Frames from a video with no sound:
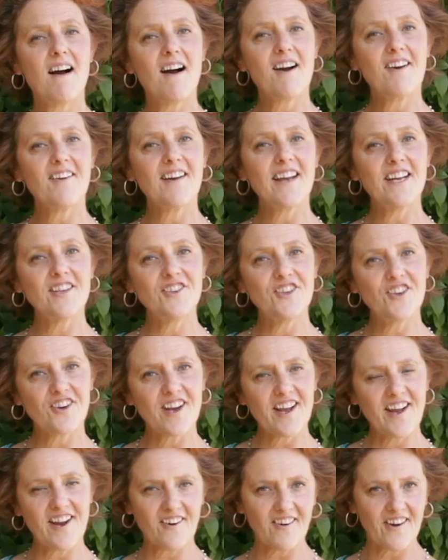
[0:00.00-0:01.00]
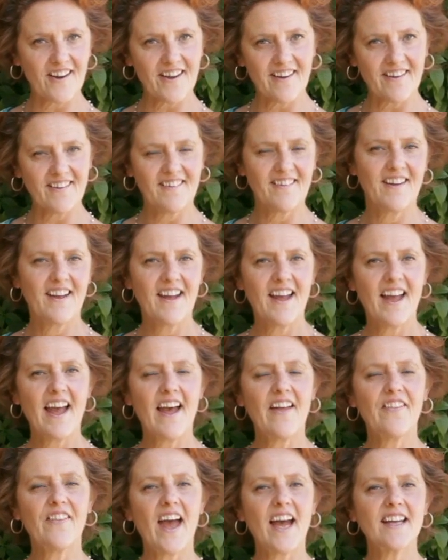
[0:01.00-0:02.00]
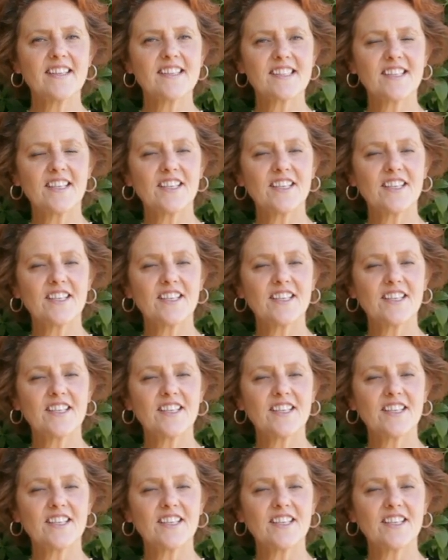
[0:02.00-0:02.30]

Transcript: are in your area, and that's